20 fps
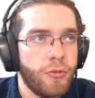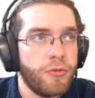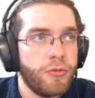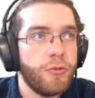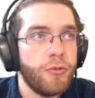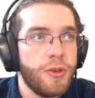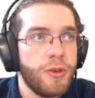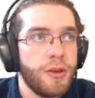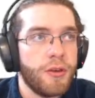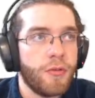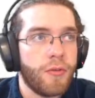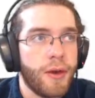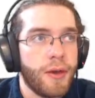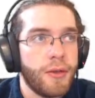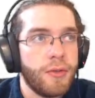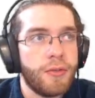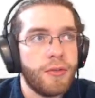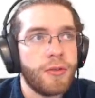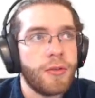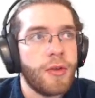2D
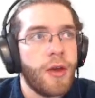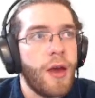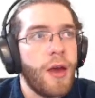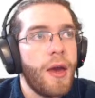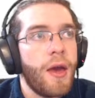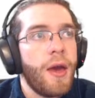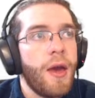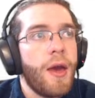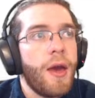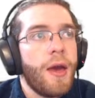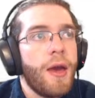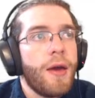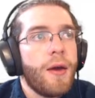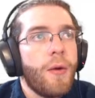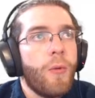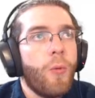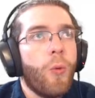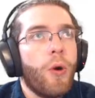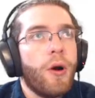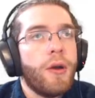arrays.
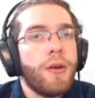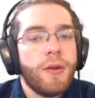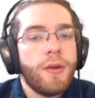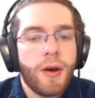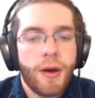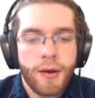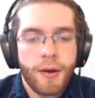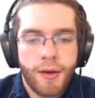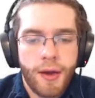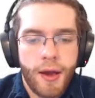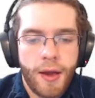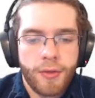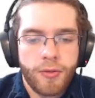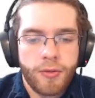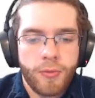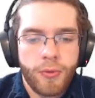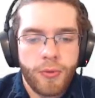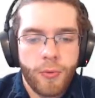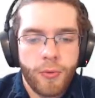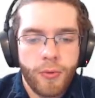One
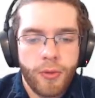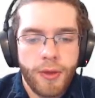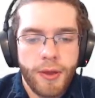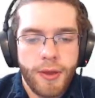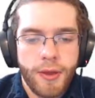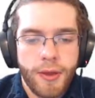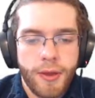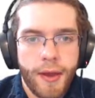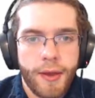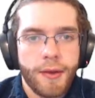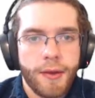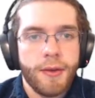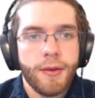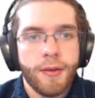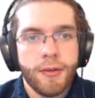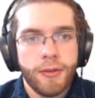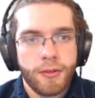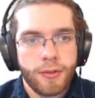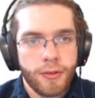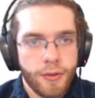concept that we're looking at
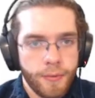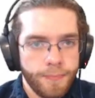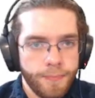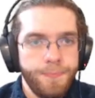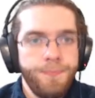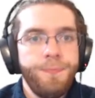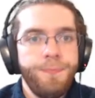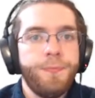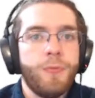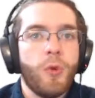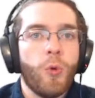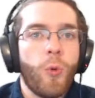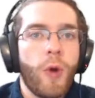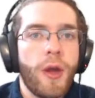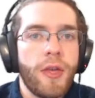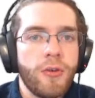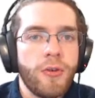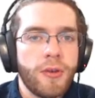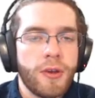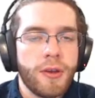is the
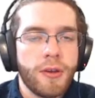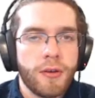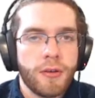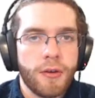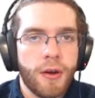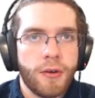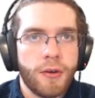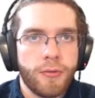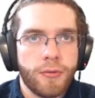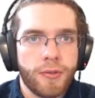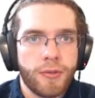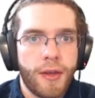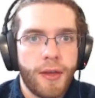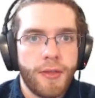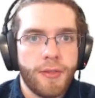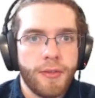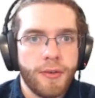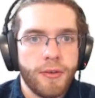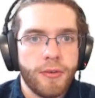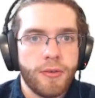way you can
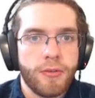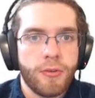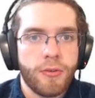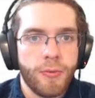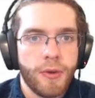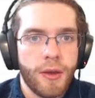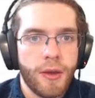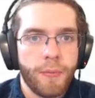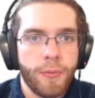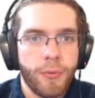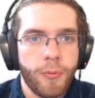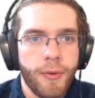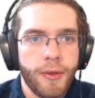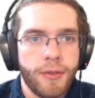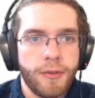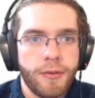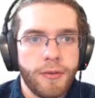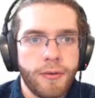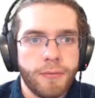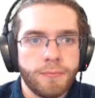understand these to be
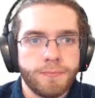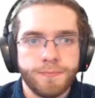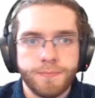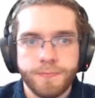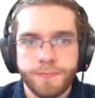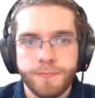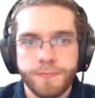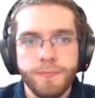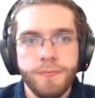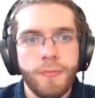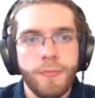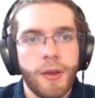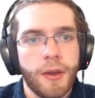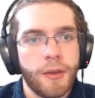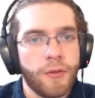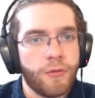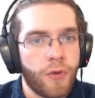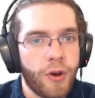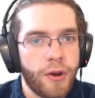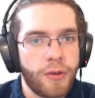implemented
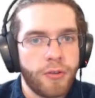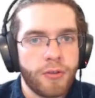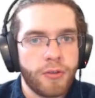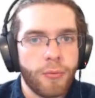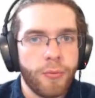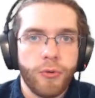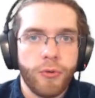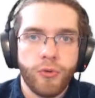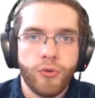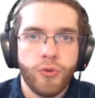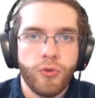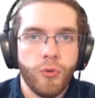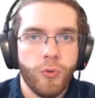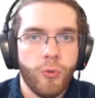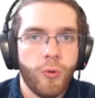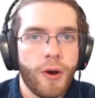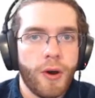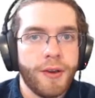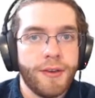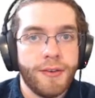is very similar
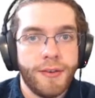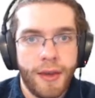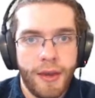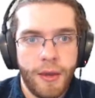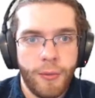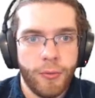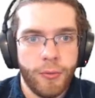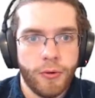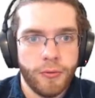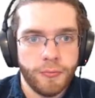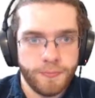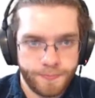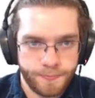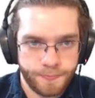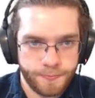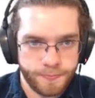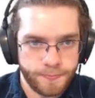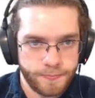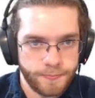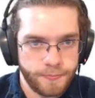to a table.
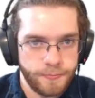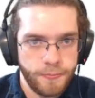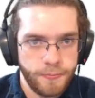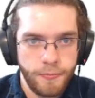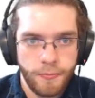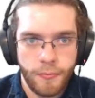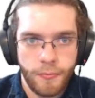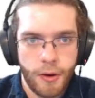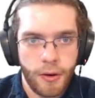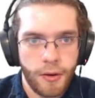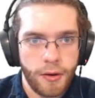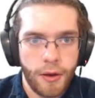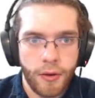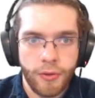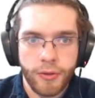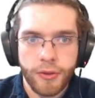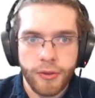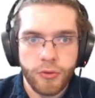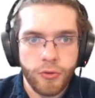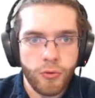
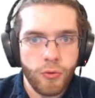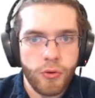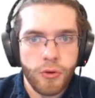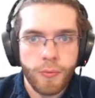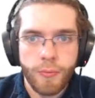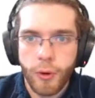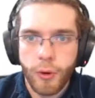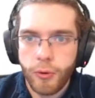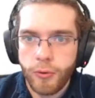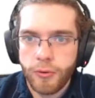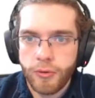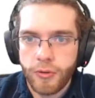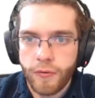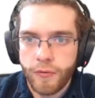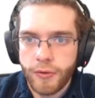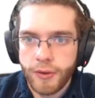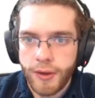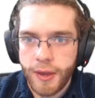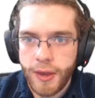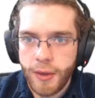Now, the two components
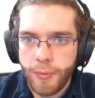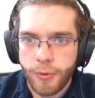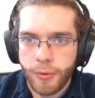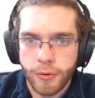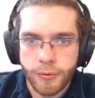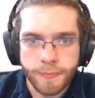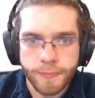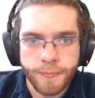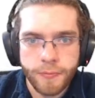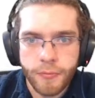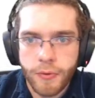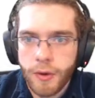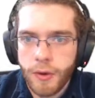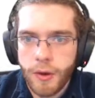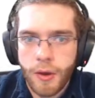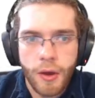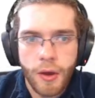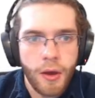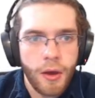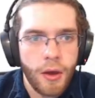of a table
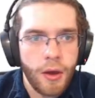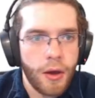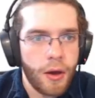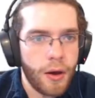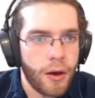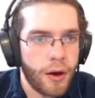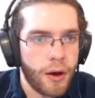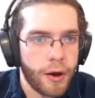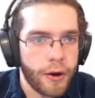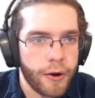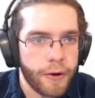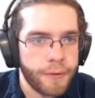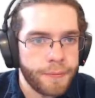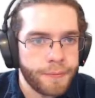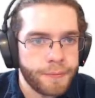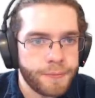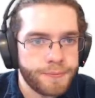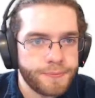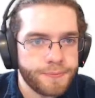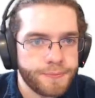are,